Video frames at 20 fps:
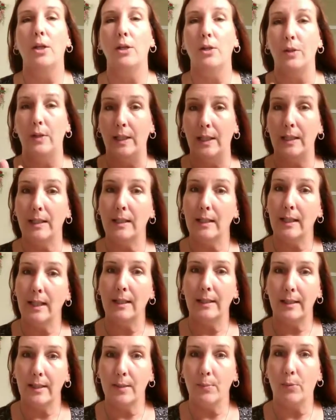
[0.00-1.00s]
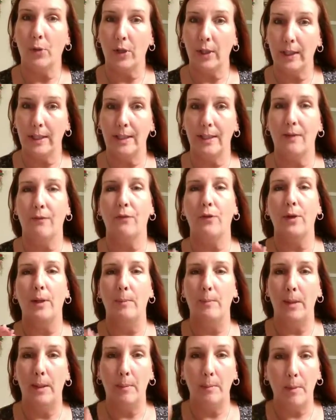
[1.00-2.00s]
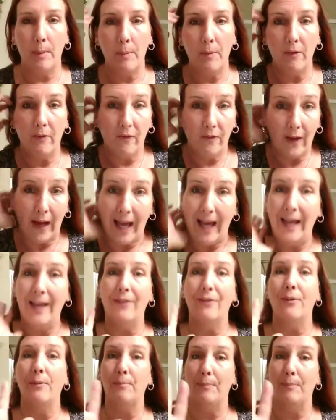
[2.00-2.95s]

You need to let this product sit for a minimum of 5